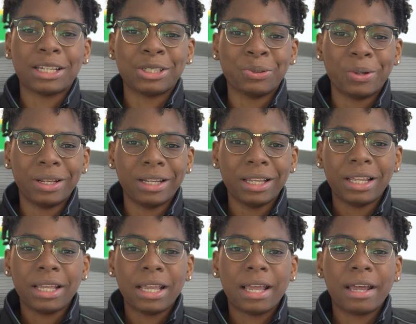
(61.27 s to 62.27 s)
as well
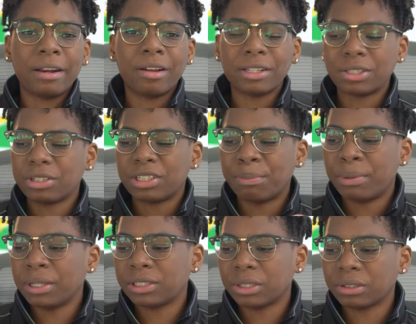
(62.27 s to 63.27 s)
and also it's
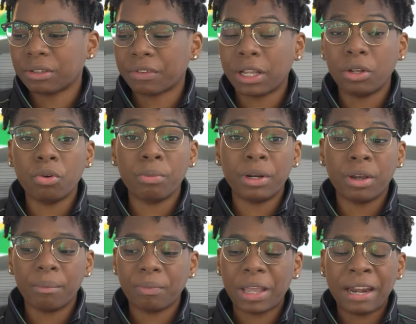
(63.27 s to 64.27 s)
built out of
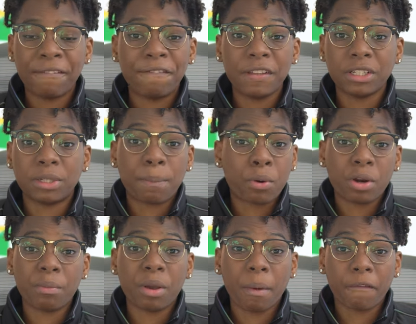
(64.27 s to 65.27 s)
aluminum and it feels
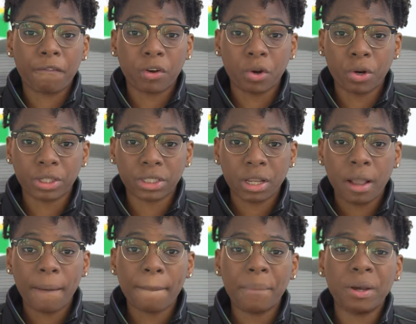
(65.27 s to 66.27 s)
premium of course
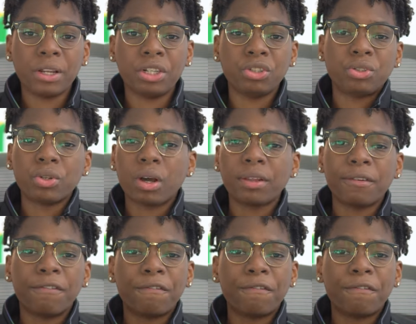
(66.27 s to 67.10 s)
but due to all the